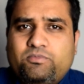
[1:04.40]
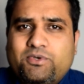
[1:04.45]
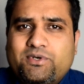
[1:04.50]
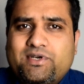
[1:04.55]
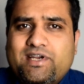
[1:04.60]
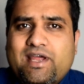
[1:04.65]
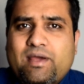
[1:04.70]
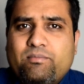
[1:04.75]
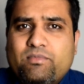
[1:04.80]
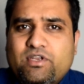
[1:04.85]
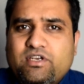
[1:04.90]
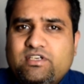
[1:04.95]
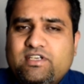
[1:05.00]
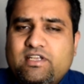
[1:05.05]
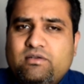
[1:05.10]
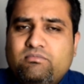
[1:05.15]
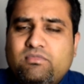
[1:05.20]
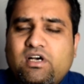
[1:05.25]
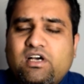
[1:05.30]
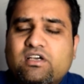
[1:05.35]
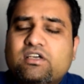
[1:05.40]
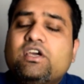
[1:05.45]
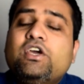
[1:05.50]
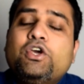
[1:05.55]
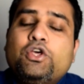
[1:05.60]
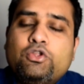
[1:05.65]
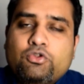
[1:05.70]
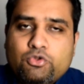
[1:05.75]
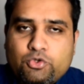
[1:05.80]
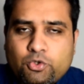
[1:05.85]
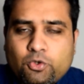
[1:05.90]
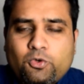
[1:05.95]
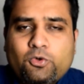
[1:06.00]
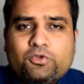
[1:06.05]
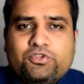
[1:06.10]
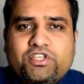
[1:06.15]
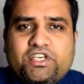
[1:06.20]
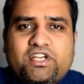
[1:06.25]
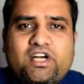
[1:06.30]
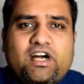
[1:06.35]
program in Denmark though
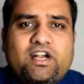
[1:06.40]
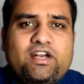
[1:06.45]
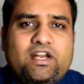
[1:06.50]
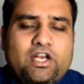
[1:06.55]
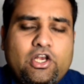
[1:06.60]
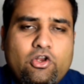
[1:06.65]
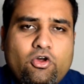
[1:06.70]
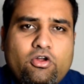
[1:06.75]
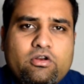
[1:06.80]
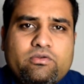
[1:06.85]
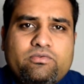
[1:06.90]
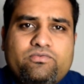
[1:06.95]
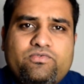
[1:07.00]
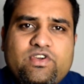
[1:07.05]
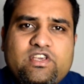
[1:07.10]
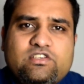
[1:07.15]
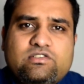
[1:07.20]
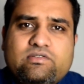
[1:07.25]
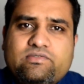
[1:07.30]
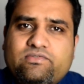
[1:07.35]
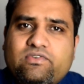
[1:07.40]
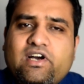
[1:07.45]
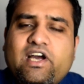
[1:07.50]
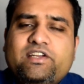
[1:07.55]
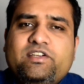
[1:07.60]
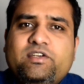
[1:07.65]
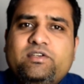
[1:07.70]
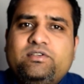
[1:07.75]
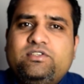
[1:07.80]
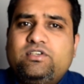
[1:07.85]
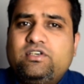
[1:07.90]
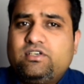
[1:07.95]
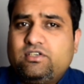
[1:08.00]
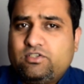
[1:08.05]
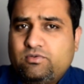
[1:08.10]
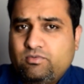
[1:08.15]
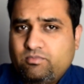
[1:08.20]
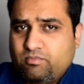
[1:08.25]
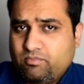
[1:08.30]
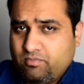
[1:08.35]
there are a lot of ways to find it.
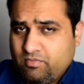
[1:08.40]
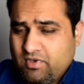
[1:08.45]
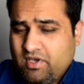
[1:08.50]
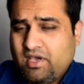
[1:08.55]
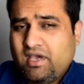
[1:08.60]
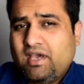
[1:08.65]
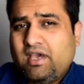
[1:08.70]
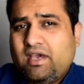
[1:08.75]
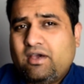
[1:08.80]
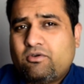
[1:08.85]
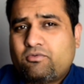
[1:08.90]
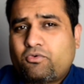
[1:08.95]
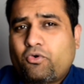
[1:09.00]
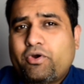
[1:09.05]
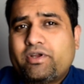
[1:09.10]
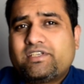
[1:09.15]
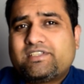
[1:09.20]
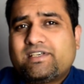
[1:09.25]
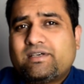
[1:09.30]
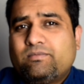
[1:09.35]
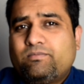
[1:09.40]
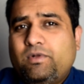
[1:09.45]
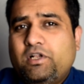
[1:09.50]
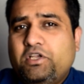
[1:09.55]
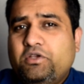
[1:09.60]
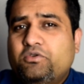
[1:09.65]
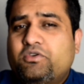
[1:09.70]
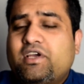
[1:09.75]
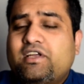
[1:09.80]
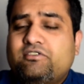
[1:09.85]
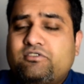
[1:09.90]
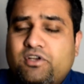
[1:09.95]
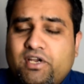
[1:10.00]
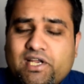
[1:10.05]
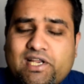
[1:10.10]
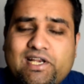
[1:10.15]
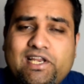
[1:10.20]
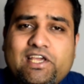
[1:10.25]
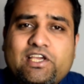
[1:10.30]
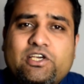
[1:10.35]
For example, you can
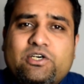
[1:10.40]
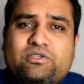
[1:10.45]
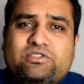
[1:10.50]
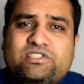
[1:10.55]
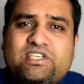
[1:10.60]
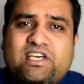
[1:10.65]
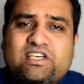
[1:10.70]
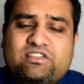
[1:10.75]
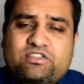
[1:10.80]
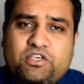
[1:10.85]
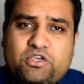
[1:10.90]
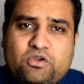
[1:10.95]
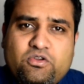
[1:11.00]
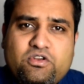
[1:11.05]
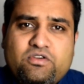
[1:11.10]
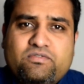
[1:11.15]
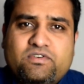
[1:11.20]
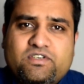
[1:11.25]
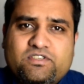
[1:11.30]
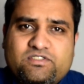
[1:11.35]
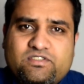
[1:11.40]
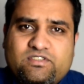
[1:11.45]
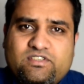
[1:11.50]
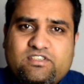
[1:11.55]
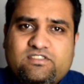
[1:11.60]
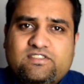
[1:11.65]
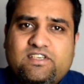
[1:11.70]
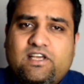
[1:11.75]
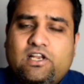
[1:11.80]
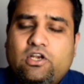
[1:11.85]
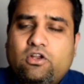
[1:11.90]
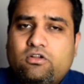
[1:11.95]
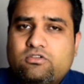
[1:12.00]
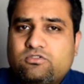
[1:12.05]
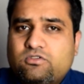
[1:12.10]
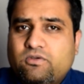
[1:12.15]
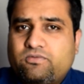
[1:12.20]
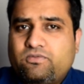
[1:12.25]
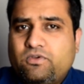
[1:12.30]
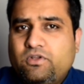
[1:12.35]
directly contact the universities. There are
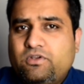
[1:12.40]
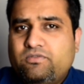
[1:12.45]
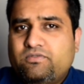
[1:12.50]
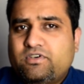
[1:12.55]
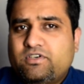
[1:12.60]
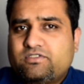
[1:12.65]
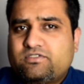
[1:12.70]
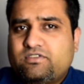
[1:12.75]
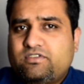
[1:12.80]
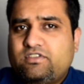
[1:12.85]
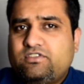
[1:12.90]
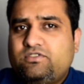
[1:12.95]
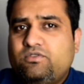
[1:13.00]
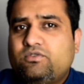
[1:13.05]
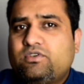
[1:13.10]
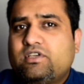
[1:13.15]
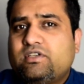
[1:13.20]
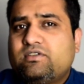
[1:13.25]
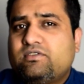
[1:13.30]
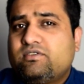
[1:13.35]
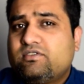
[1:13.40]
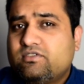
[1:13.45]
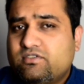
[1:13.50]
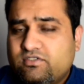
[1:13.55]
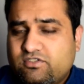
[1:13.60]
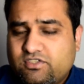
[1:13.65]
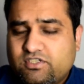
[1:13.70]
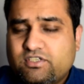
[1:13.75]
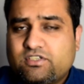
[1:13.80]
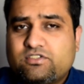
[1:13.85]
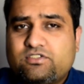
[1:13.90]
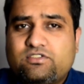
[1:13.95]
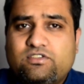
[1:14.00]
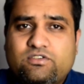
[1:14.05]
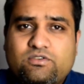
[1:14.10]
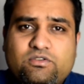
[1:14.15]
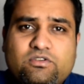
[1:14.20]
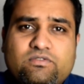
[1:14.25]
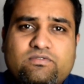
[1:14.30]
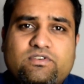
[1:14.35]
lots of universities. You can search the
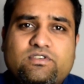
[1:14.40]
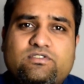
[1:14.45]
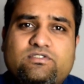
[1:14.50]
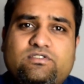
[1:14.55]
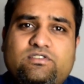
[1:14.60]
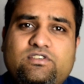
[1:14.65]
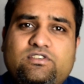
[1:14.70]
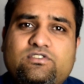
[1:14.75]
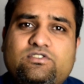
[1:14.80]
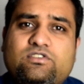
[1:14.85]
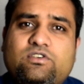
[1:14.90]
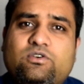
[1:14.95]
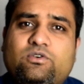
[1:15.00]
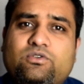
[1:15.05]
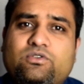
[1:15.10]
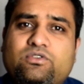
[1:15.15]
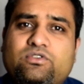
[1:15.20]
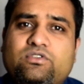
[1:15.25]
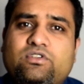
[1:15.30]
universities on